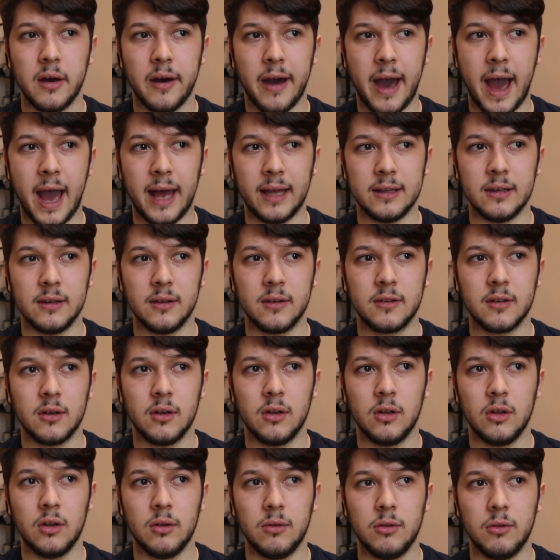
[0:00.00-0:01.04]
and
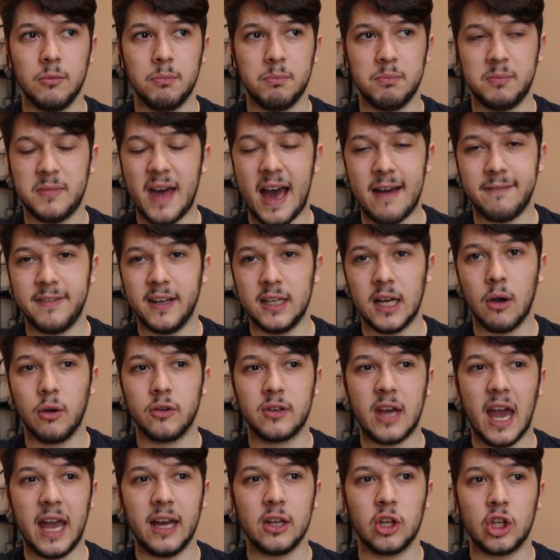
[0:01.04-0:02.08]
that video was
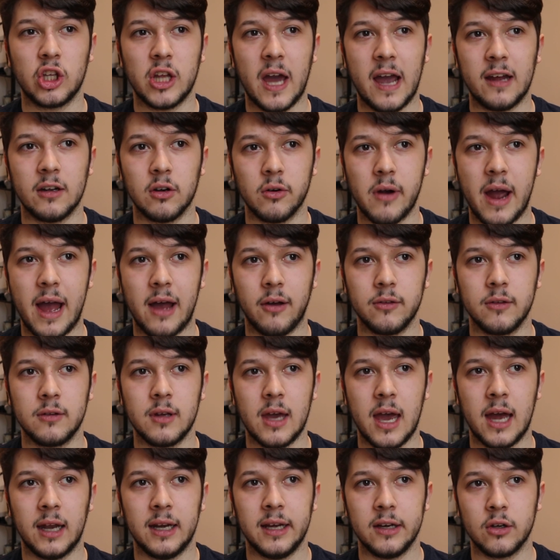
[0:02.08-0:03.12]
getting shared around
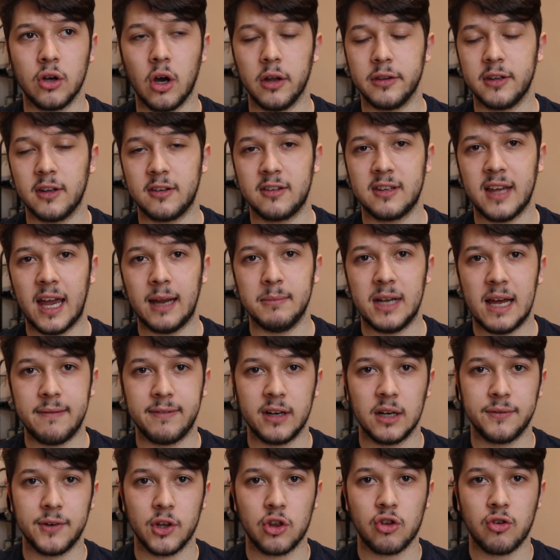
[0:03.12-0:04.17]
and it got the same
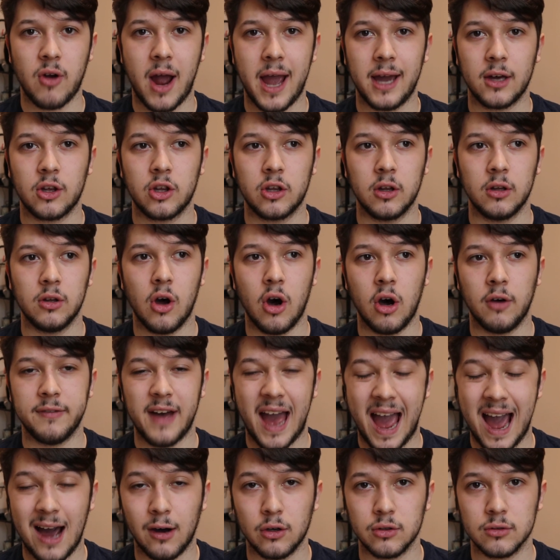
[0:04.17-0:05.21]
level of attraction of
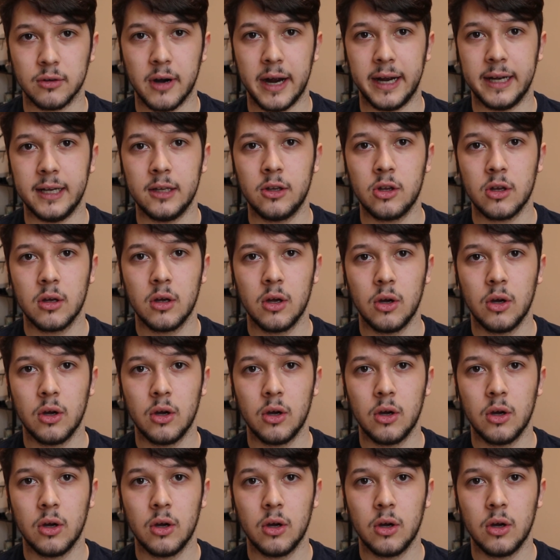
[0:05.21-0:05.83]
outrage,